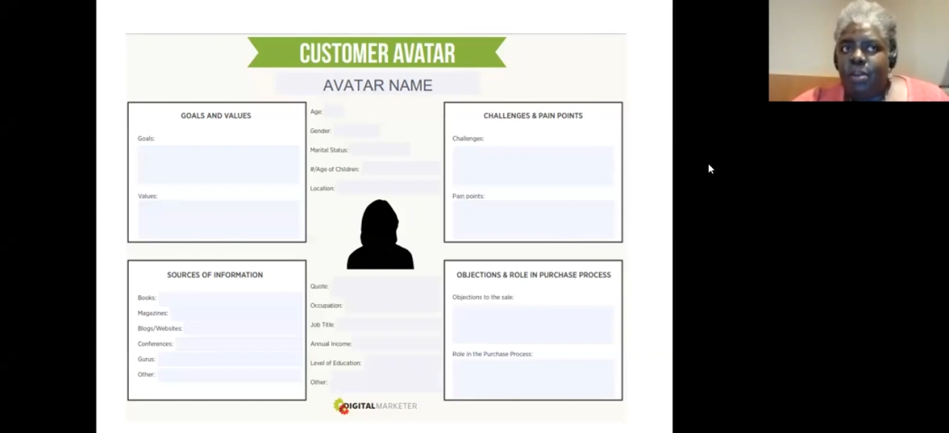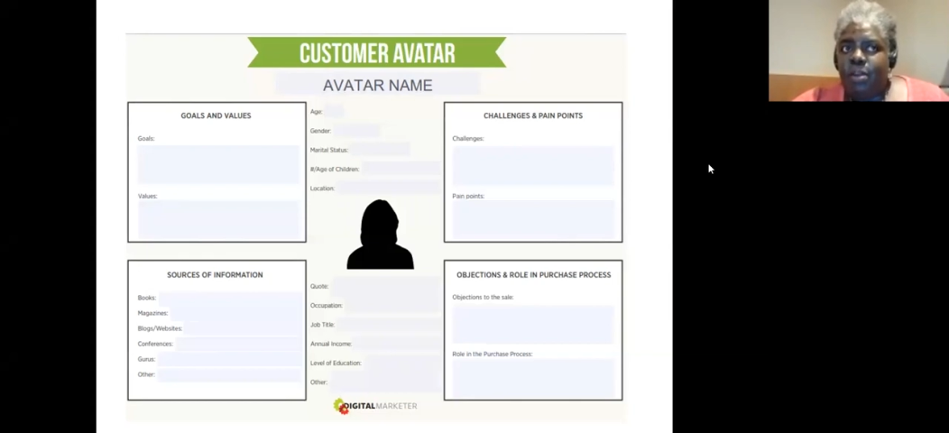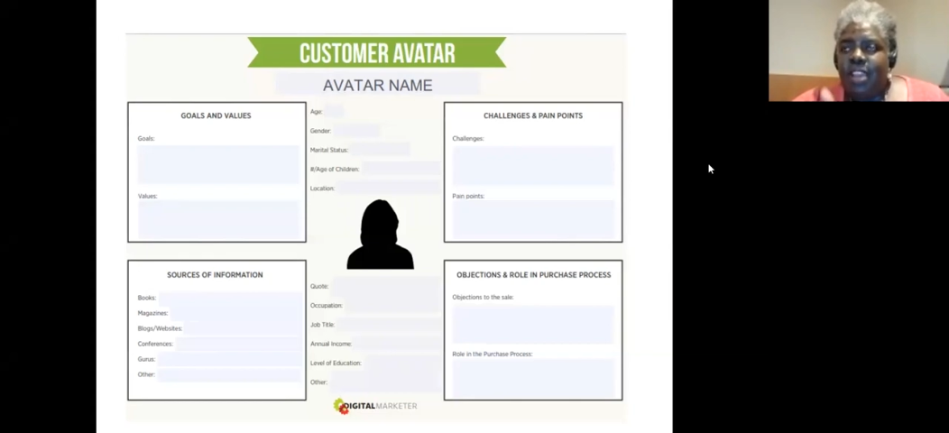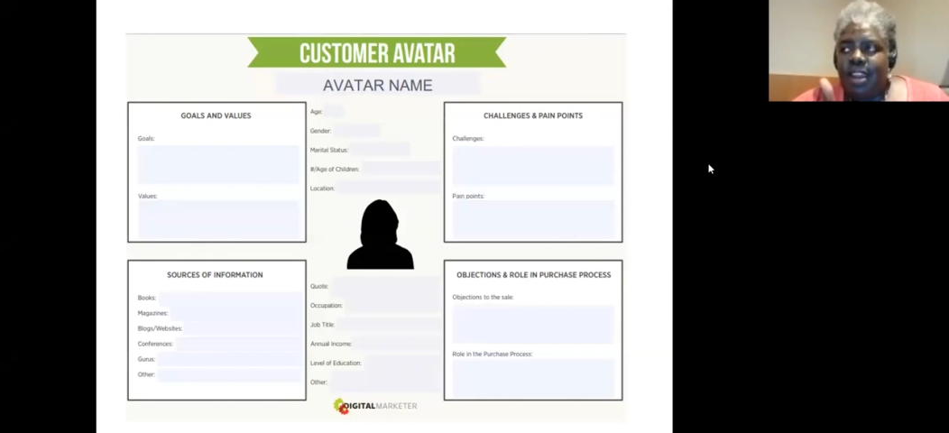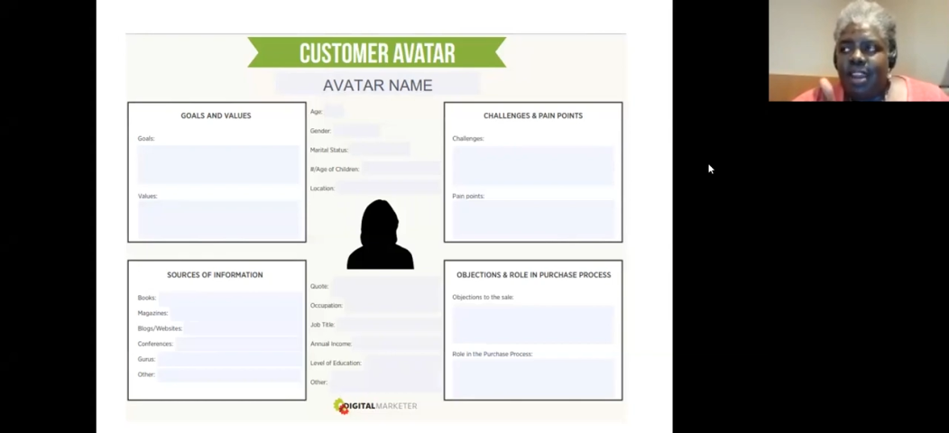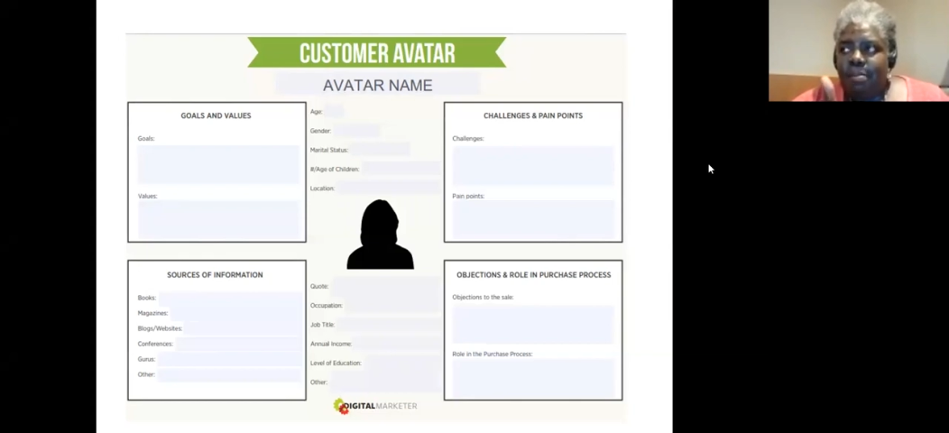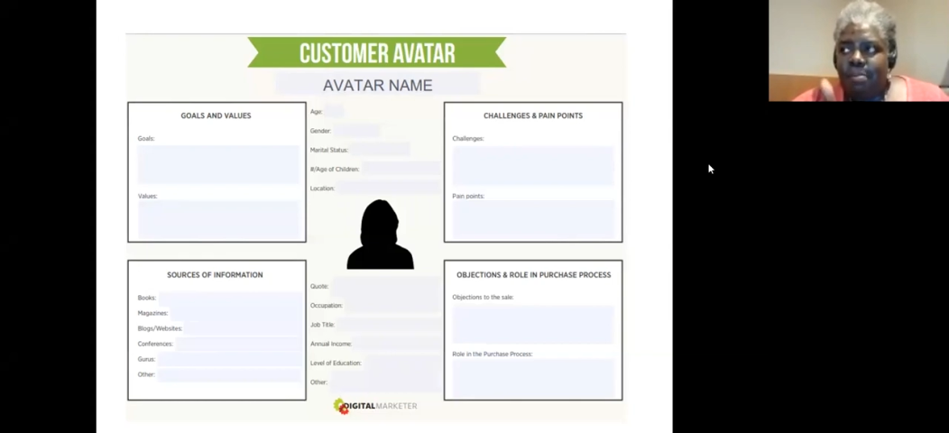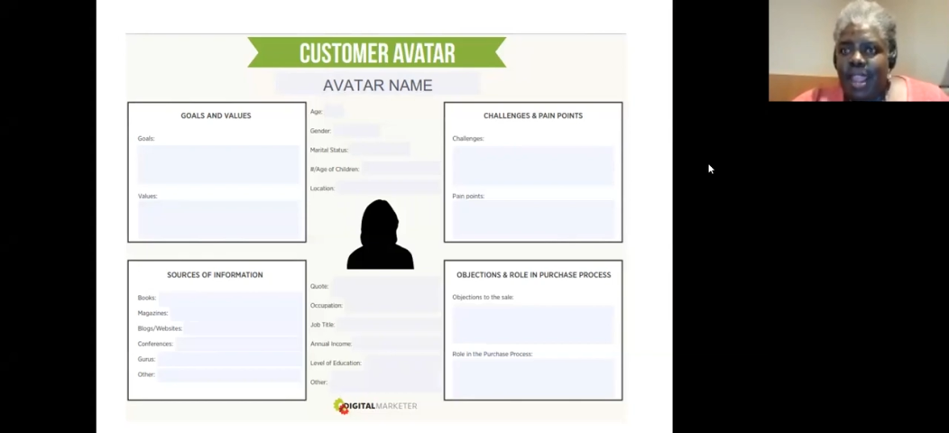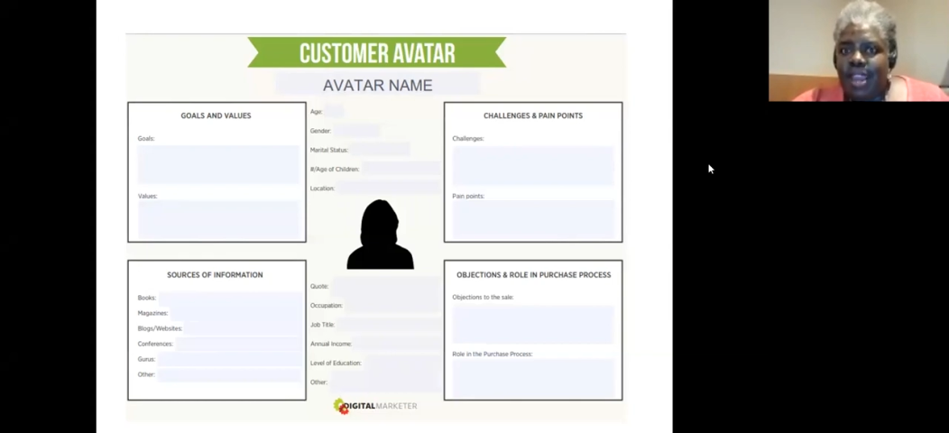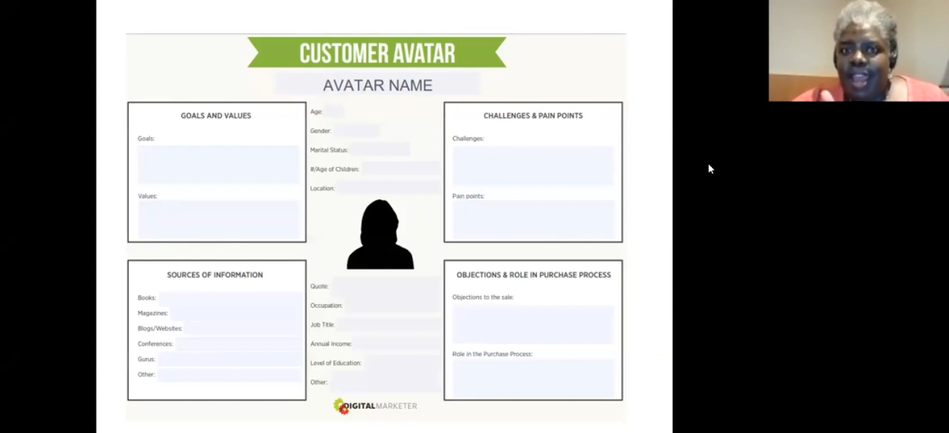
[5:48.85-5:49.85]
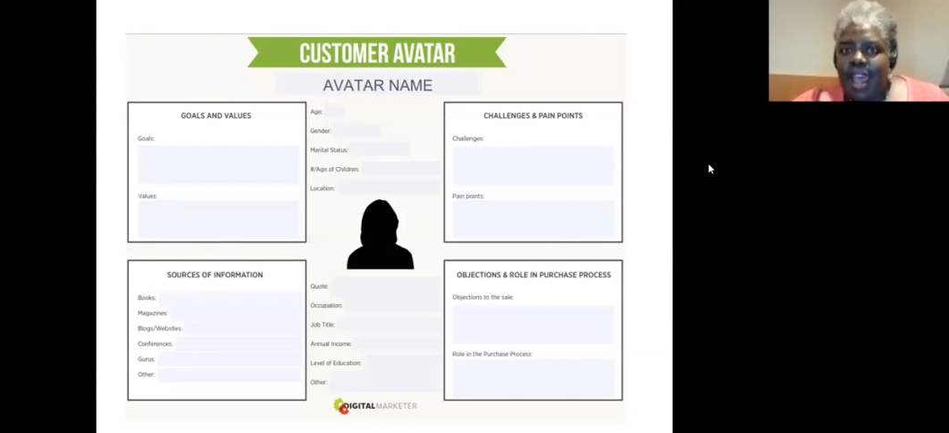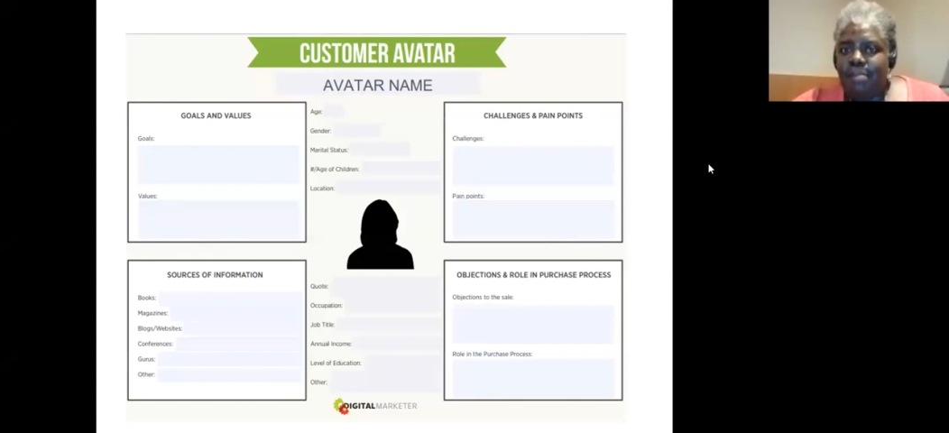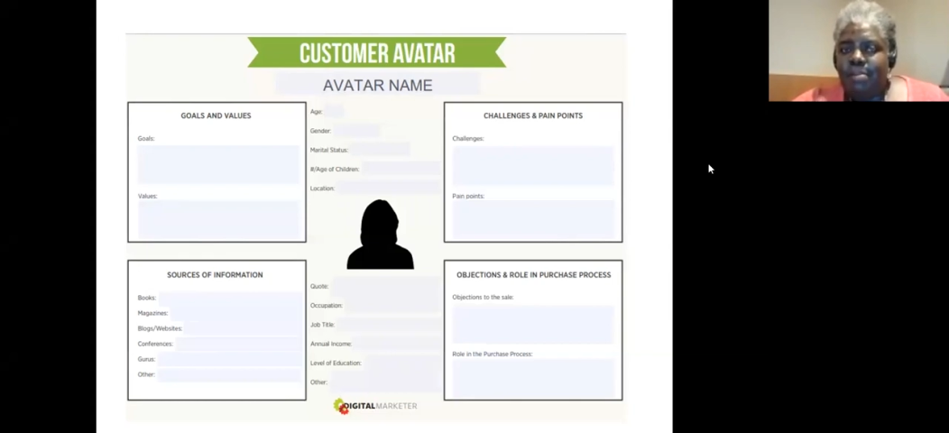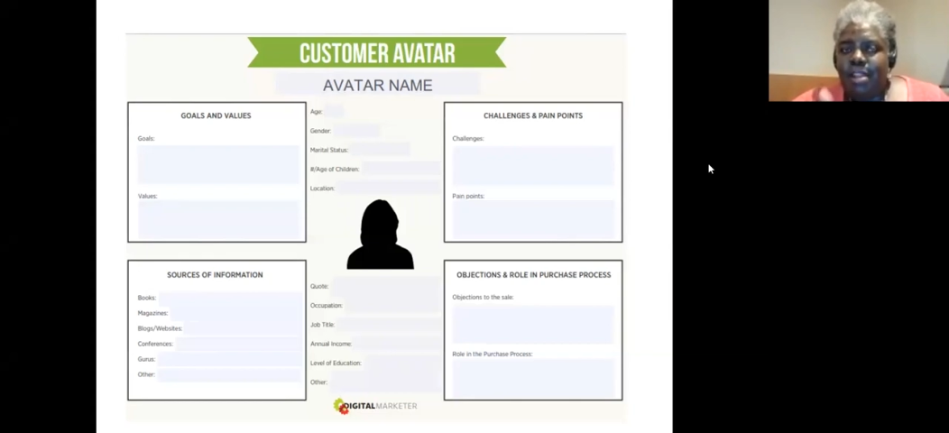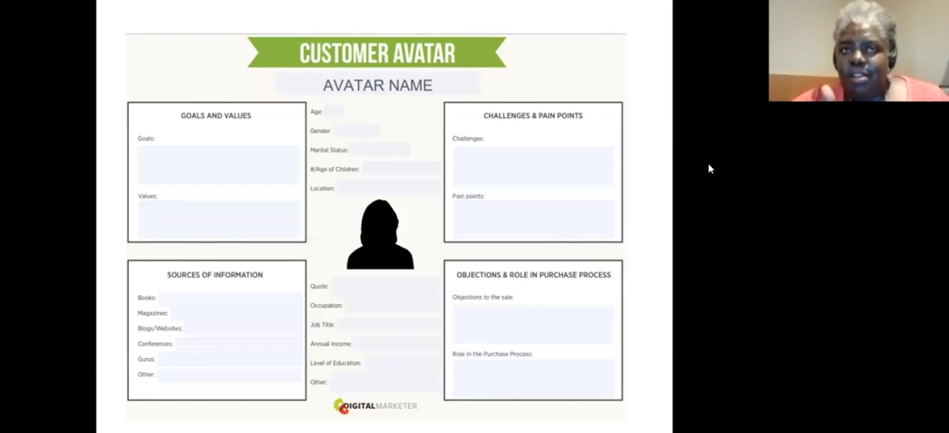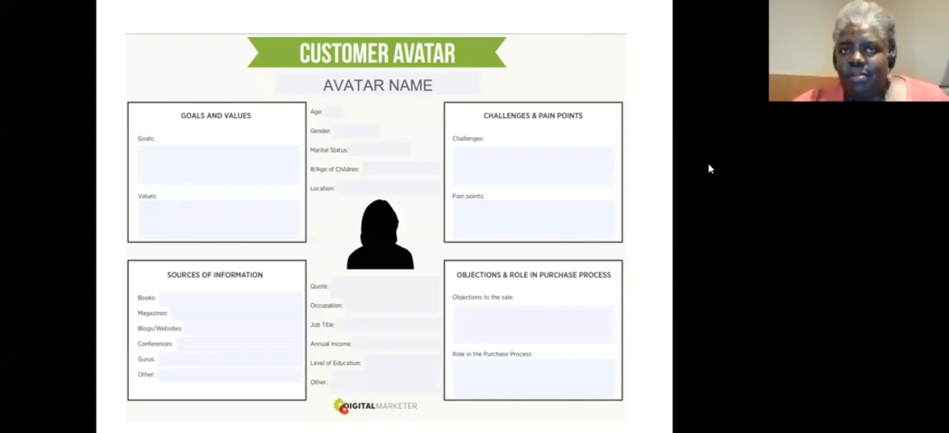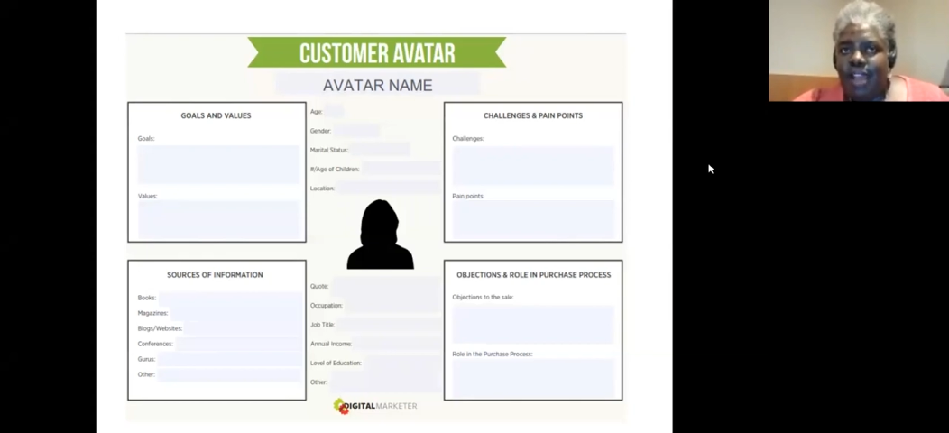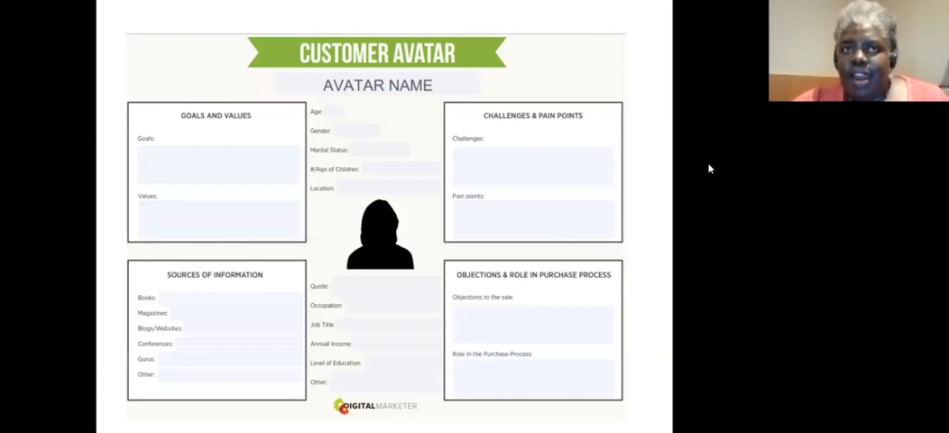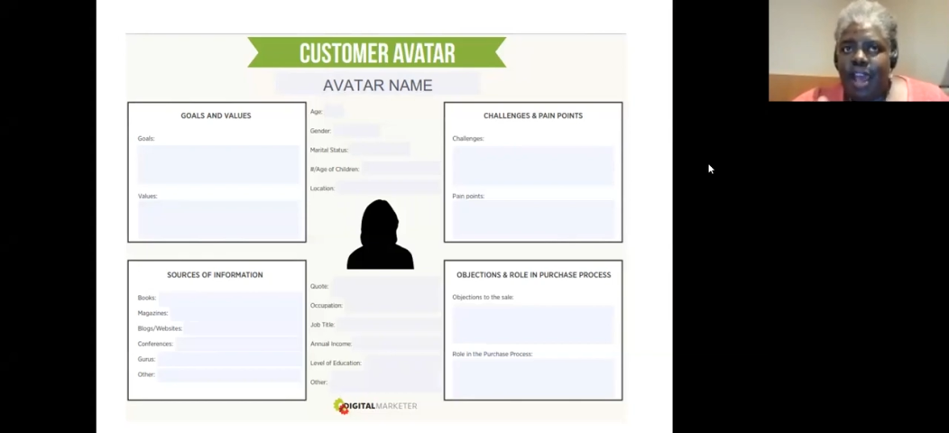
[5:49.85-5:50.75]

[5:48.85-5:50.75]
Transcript: well, then it may not be the right